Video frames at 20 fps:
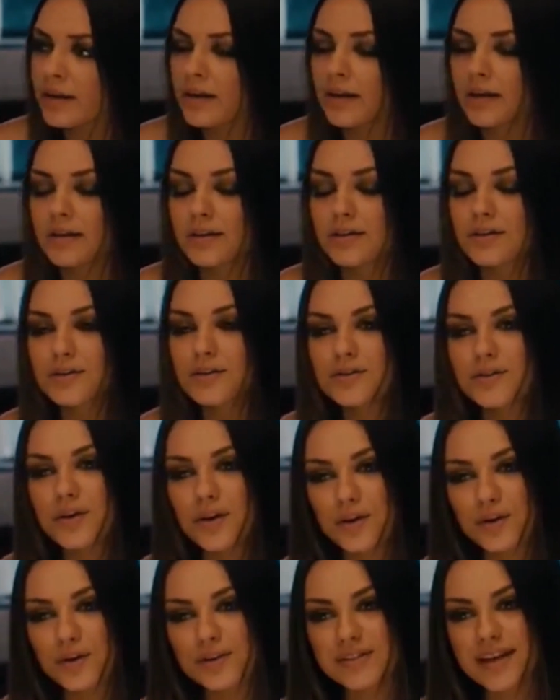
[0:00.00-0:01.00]
Carol, I
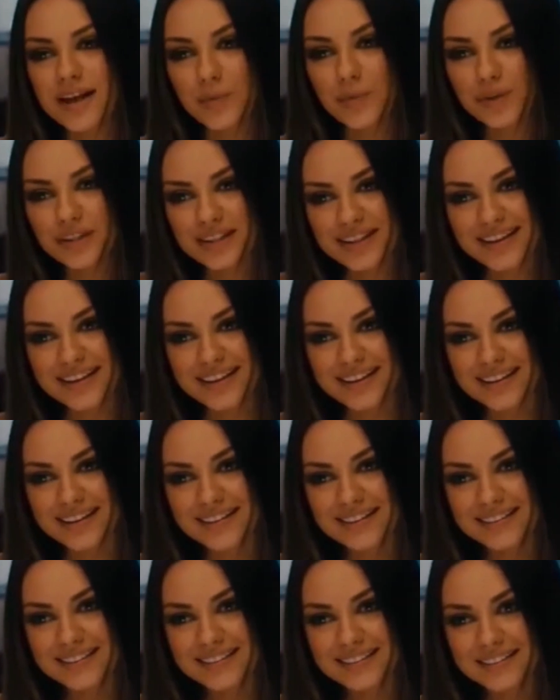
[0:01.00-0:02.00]
can't believe it.
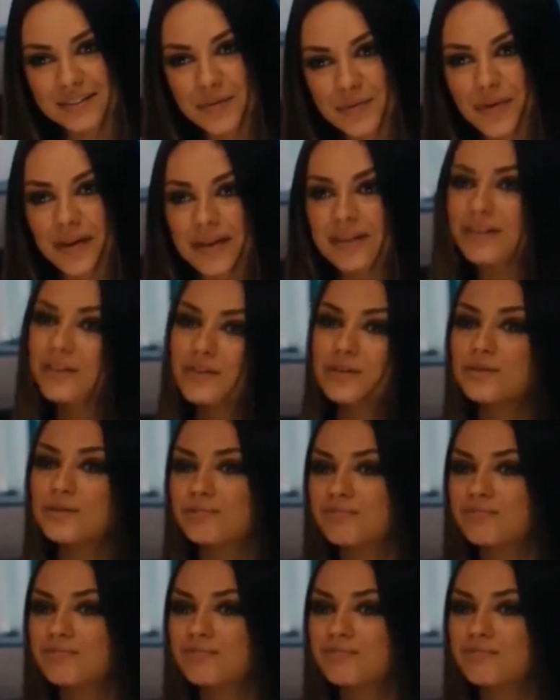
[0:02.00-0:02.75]
It's great to see